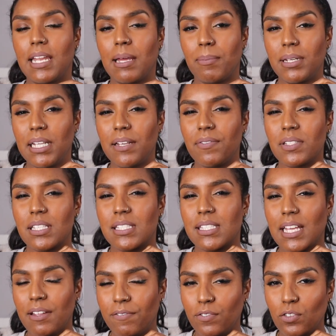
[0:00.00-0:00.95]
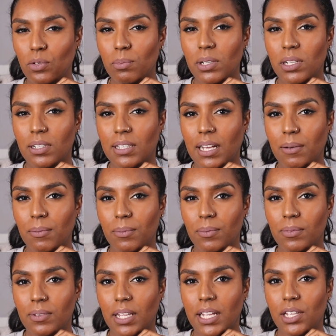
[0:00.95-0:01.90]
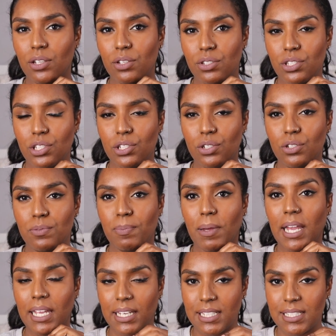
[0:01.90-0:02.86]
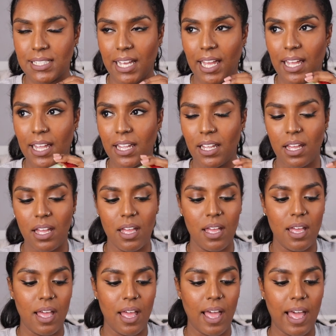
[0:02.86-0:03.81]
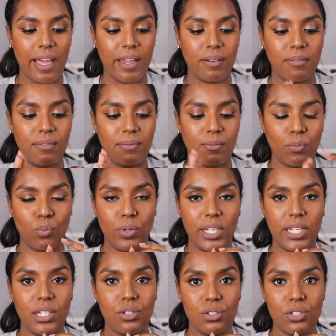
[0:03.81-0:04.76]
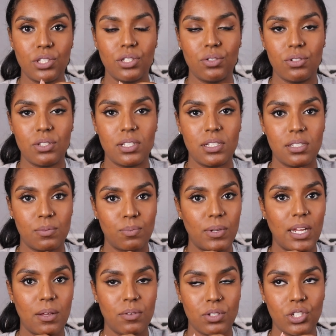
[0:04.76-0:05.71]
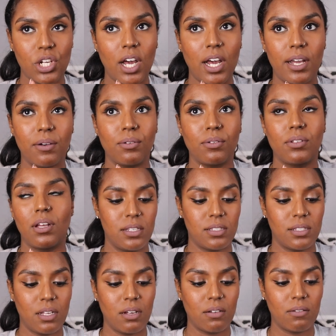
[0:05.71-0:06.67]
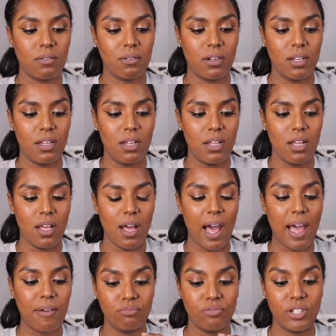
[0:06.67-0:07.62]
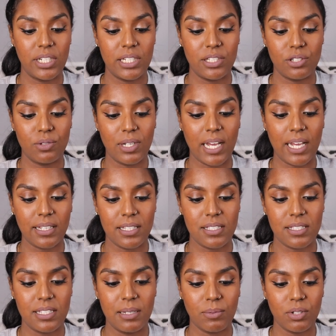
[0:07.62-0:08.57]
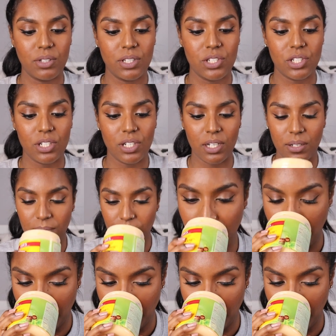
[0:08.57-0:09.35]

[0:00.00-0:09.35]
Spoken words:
and I believe it's the same formula that they used to use back in the day, and we used to use this when I was a child. So I really do like this deep conditioner.